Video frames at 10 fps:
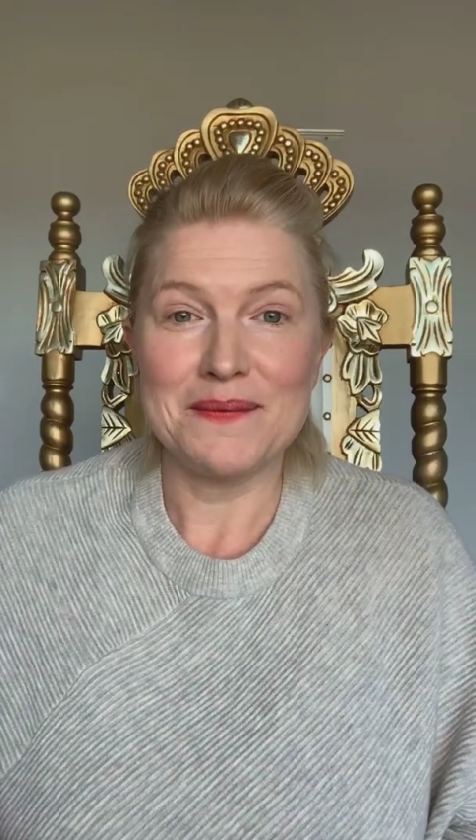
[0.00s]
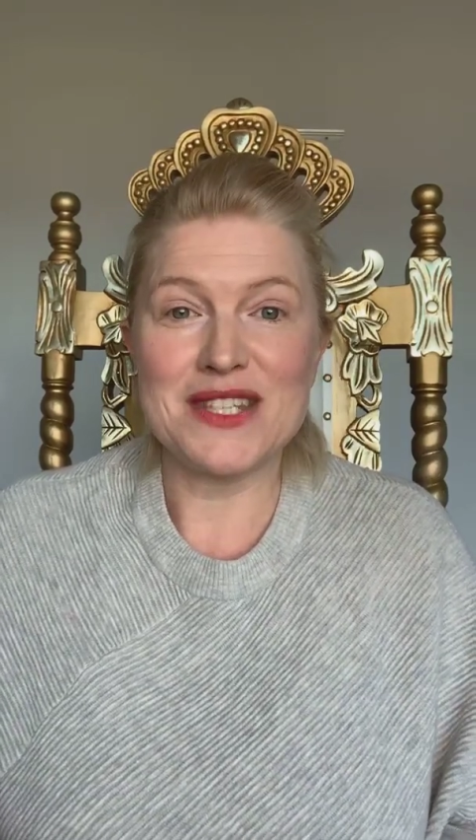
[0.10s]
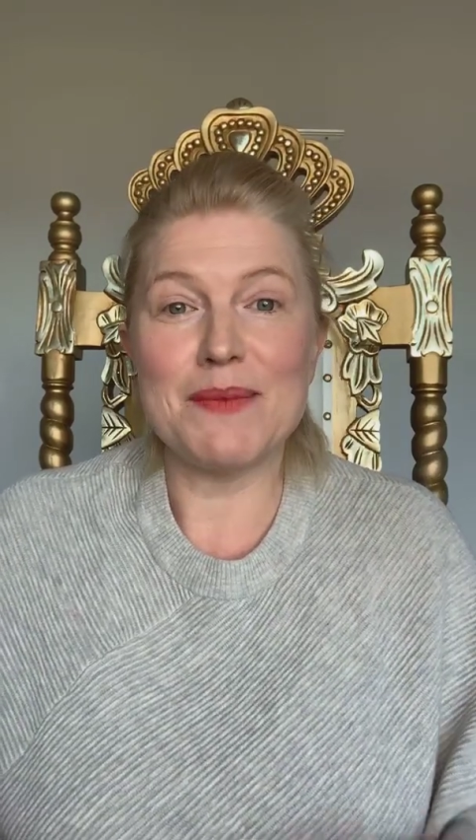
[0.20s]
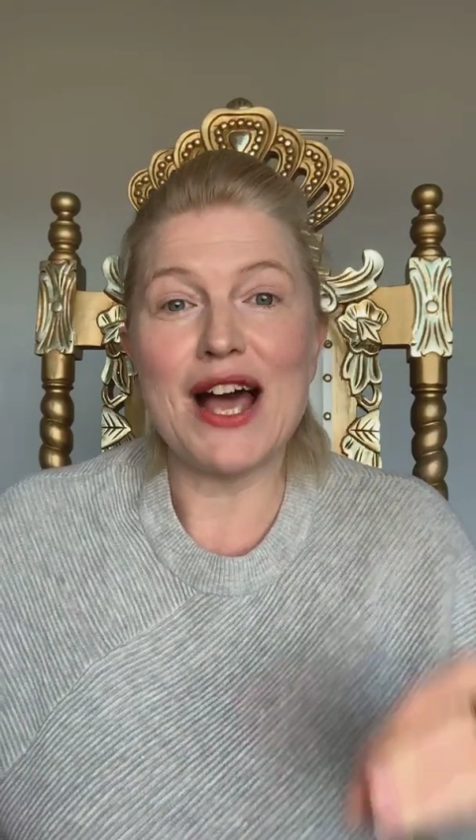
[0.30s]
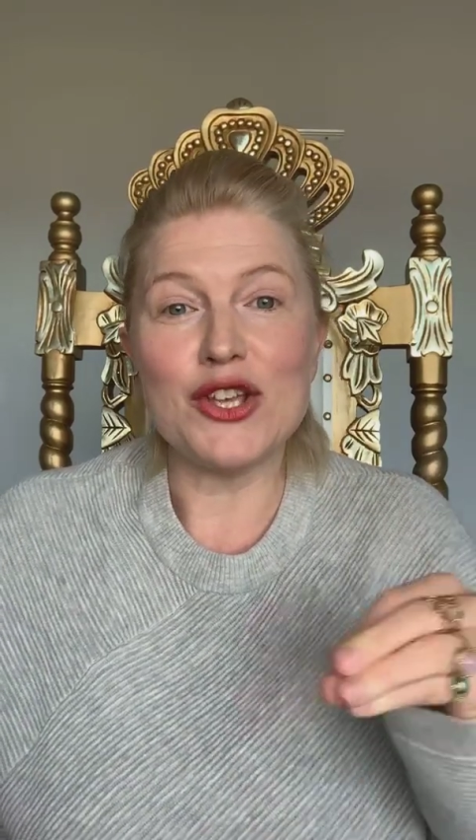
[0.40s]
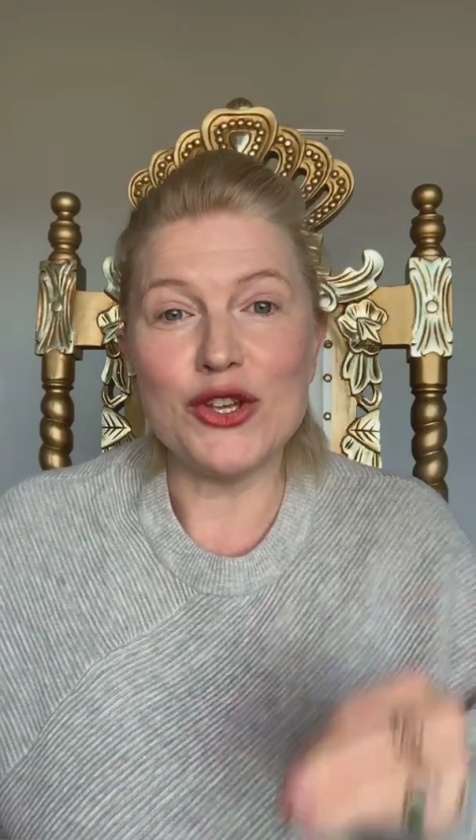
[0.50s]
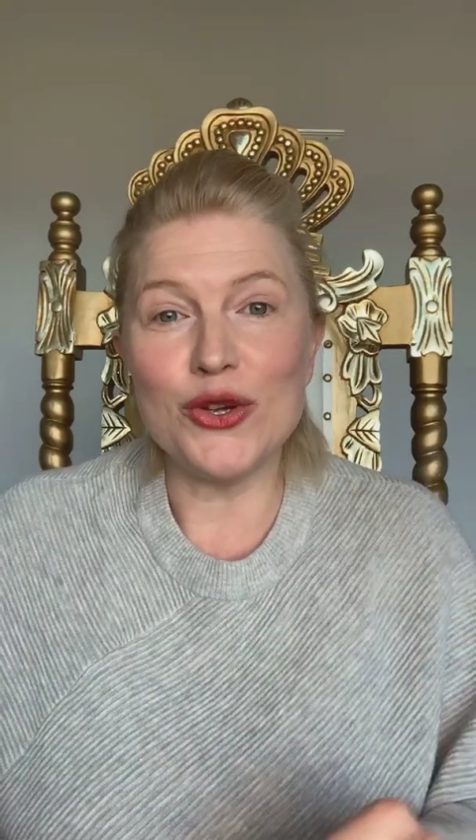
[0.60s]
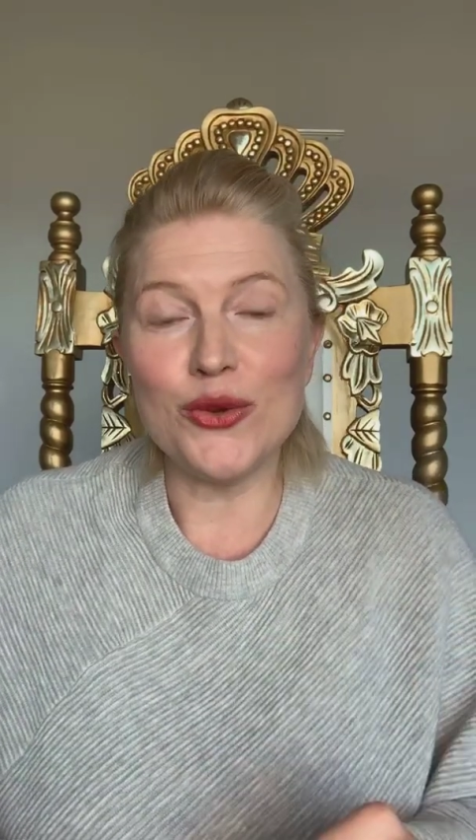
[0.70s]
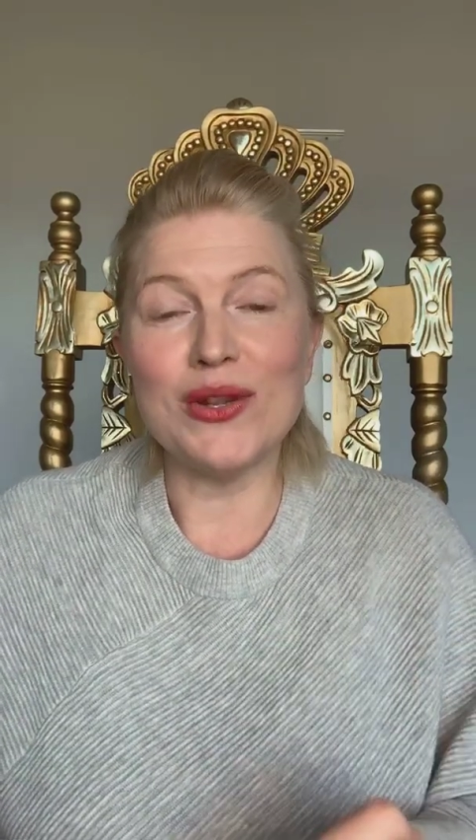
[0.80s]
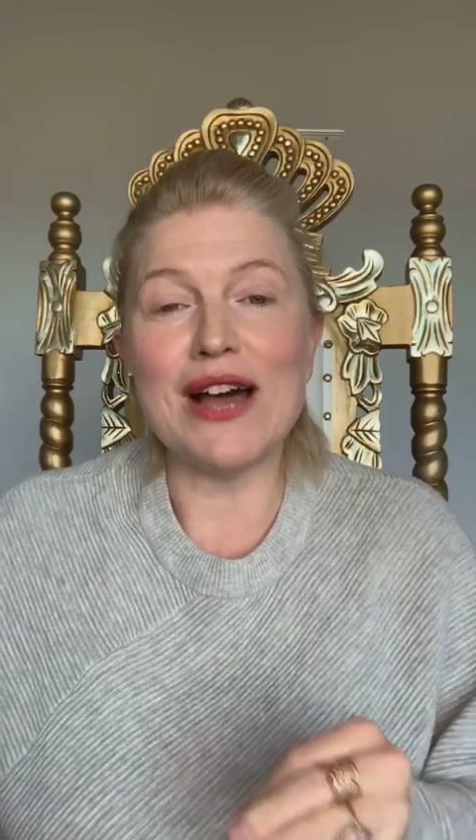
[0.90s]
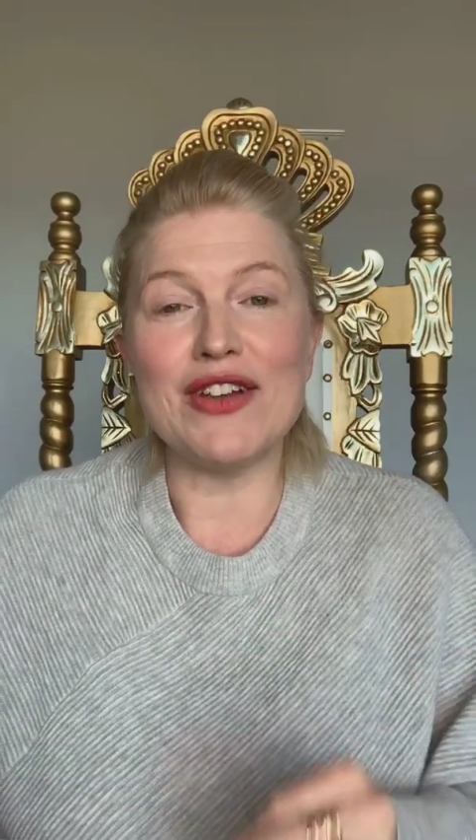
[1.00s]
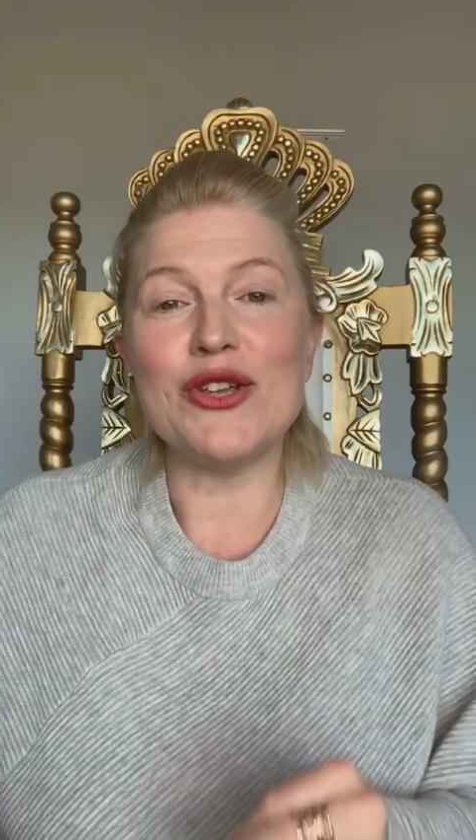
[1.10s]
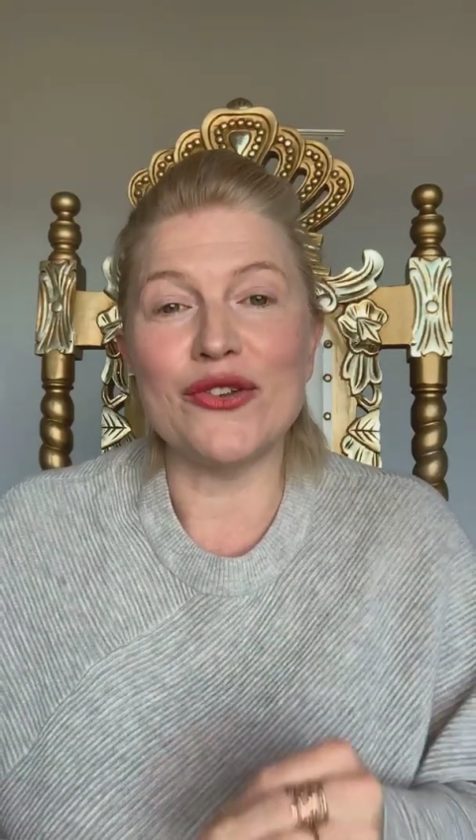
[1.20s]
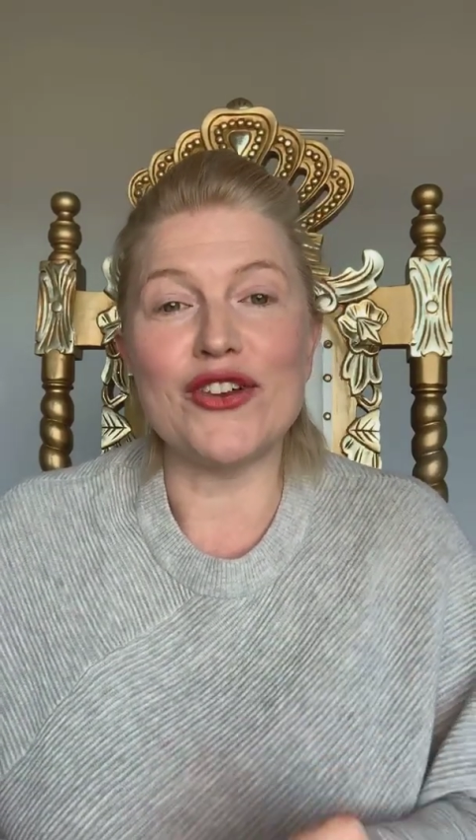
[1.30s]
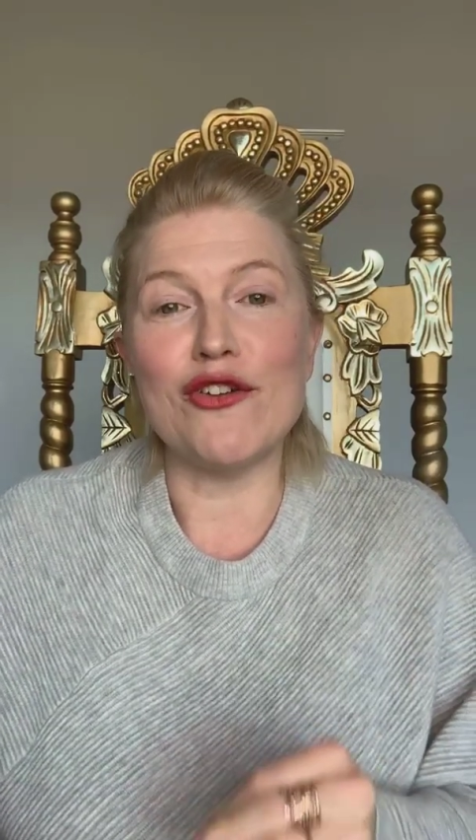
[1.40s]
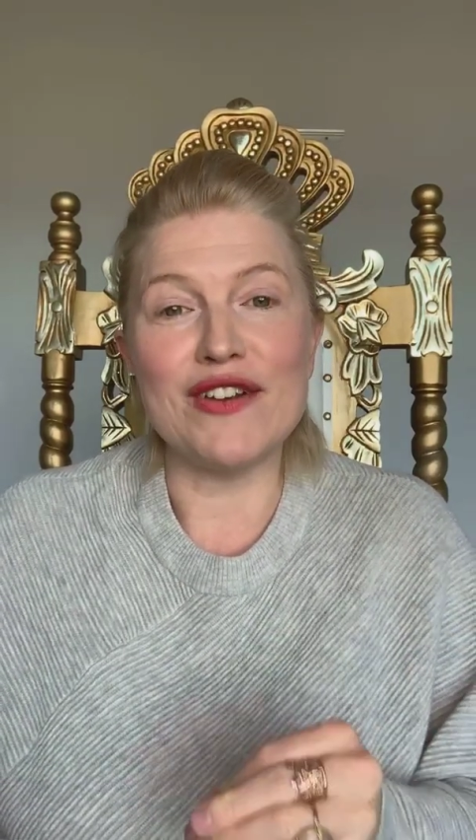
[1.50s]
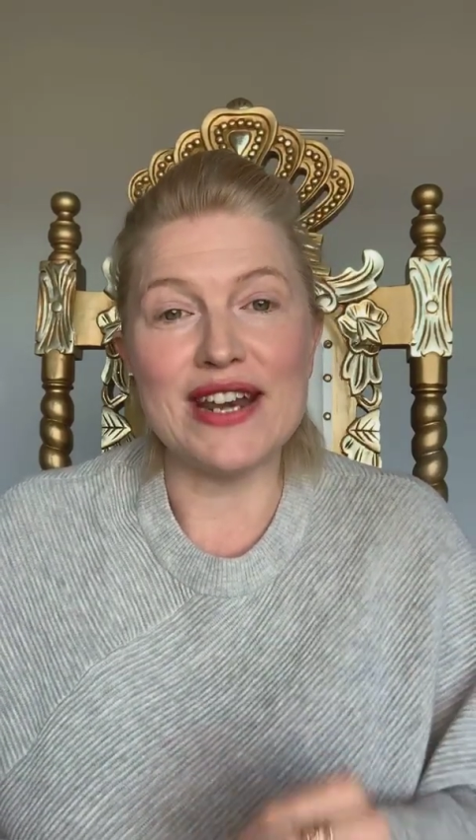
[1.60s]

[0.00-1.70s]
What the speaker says: It's about you loving yourself